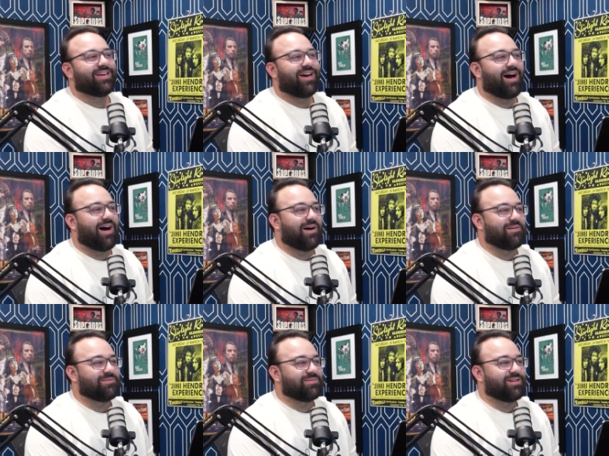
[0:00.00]

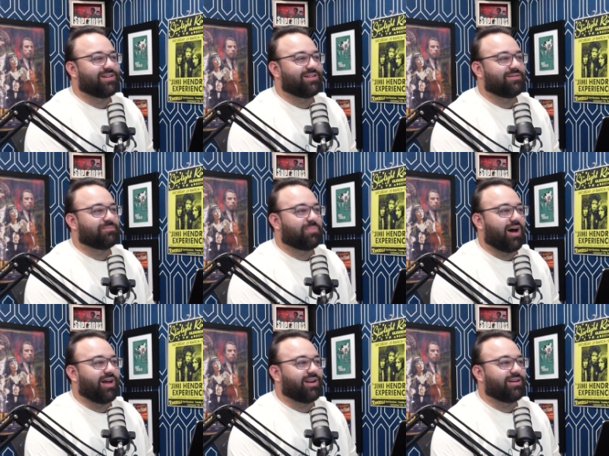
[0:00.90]
But
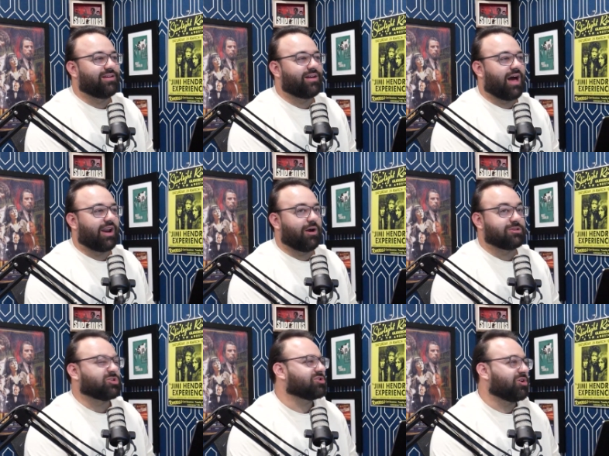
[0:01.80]
I don't know.
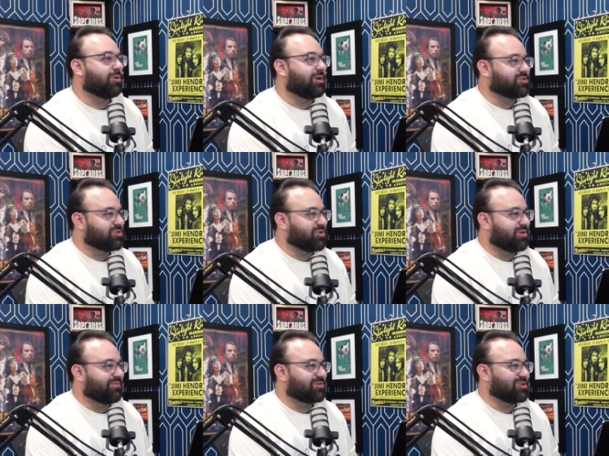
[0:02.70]
It's also
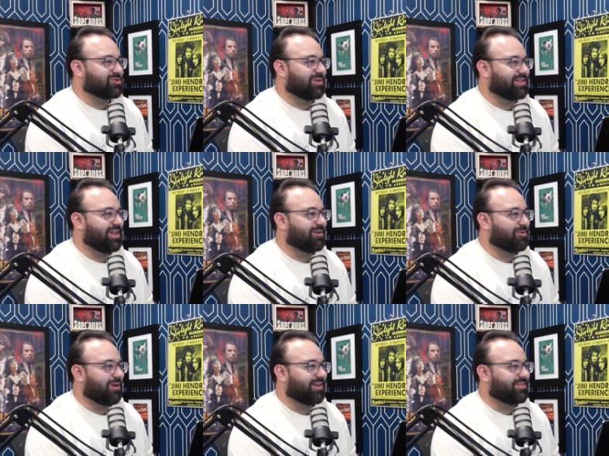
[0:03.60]
Universal, so I think they own the
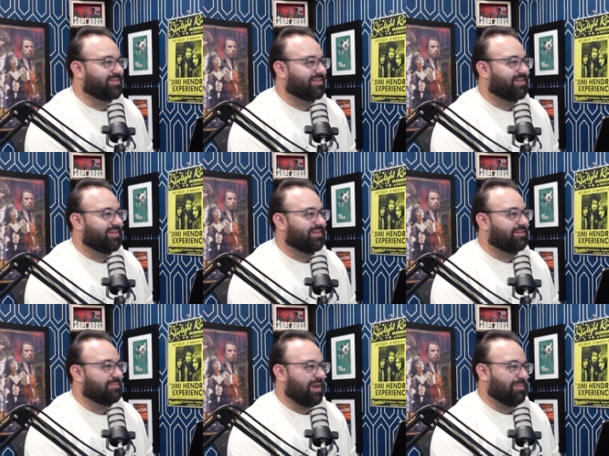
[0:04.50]
rights.
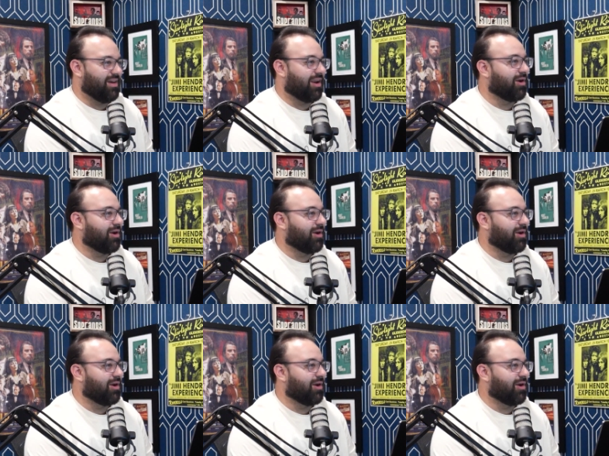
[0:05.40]
Maybe. I don't know if